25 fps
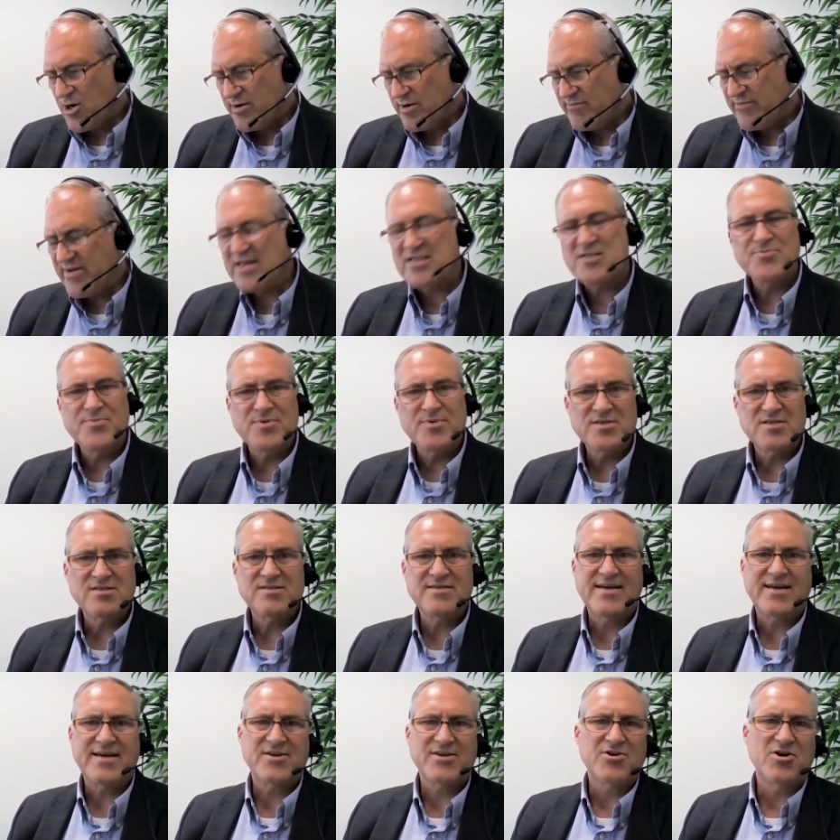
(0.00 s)
investments
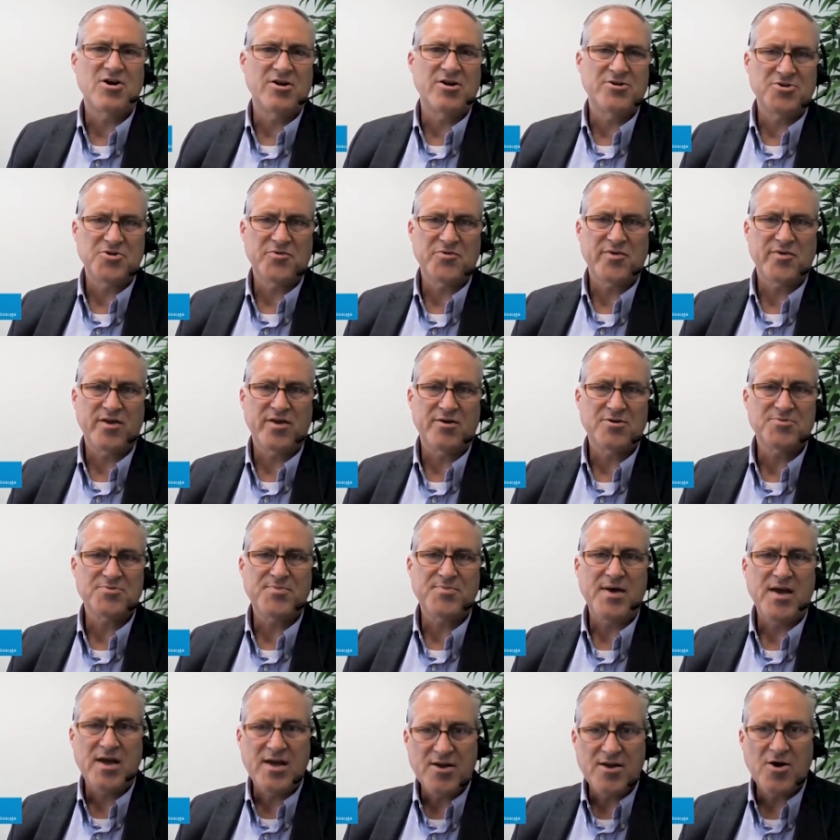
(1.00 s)
in technology over the
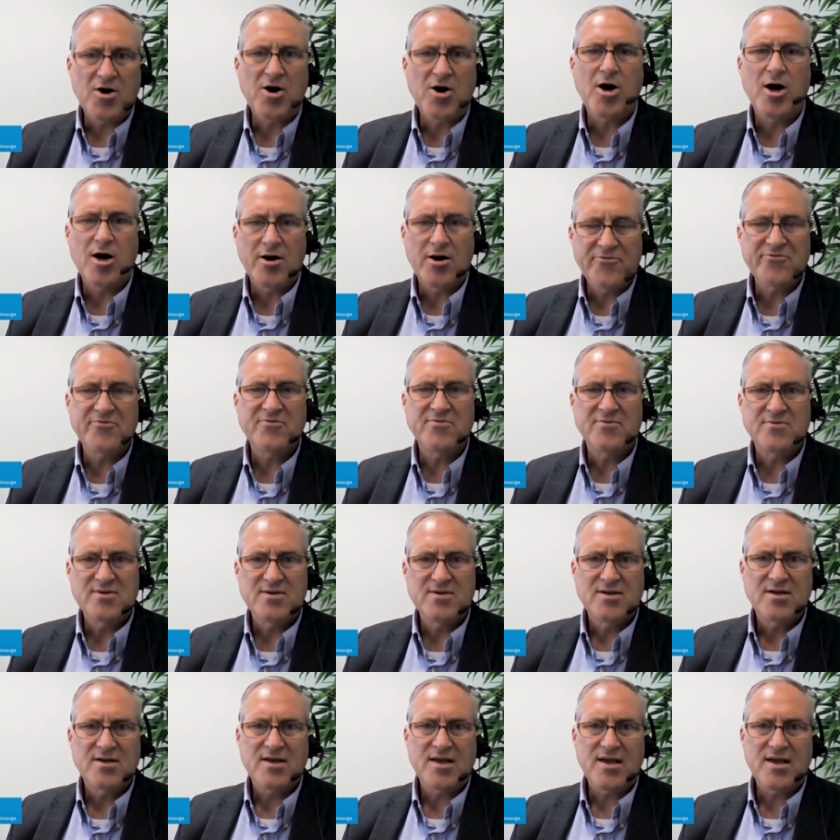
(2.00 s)
years paid off
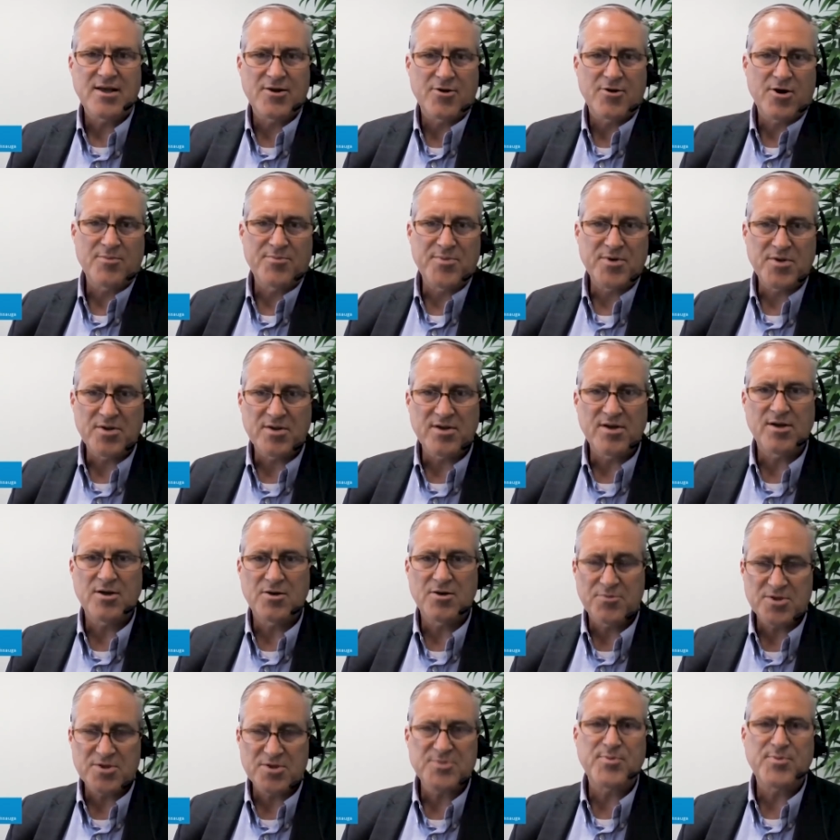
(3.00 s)
in our ability
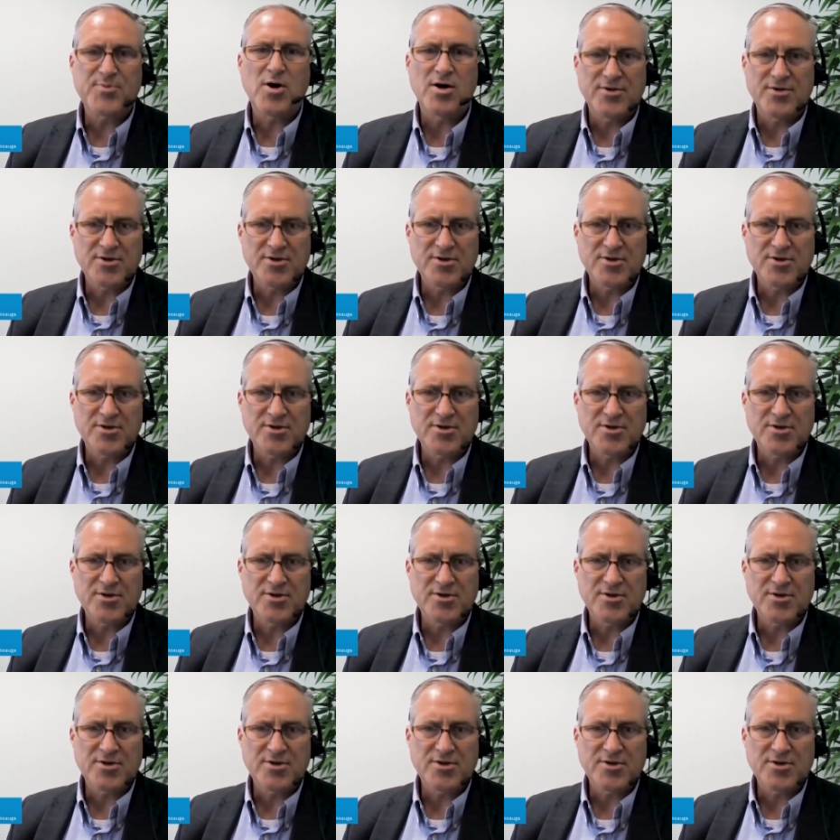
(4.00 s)
to respond to